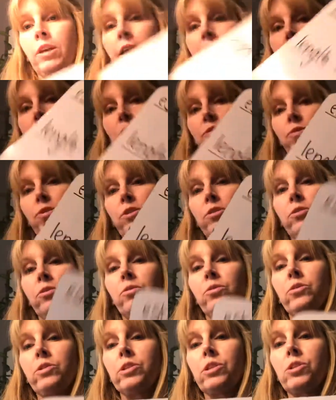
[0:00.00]
guess. If
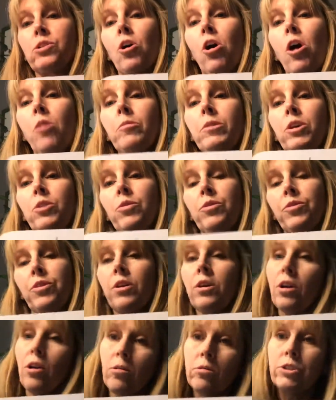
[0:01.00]
you saw me, you would
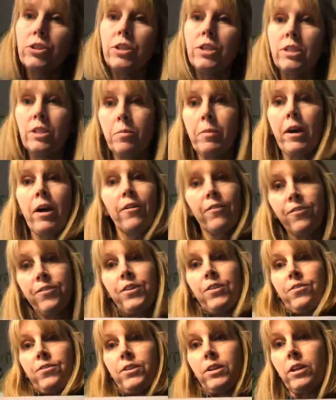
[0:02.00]
think, oh, she's about
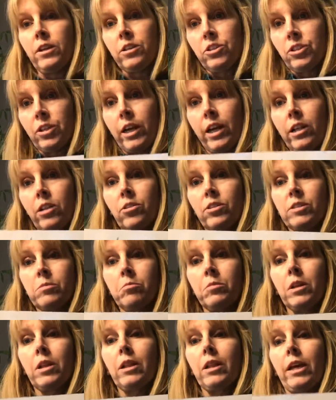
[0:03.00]
50. She kind of looks
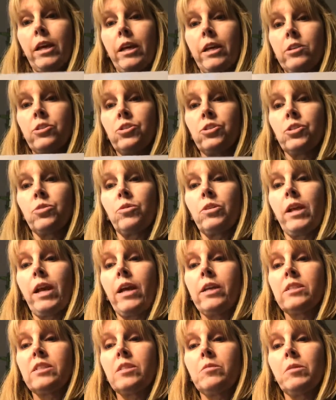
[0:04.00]
middle-aged. So an
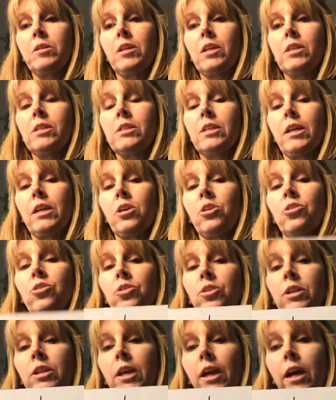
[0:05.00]
estimate is a
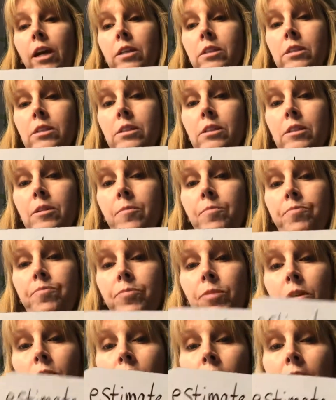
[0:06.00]
good guess,
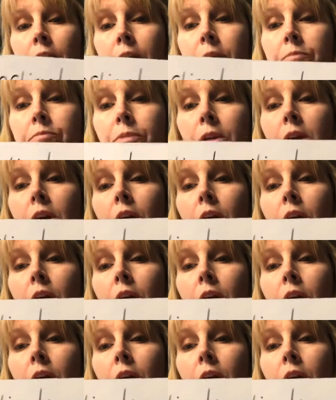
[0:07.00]
okay?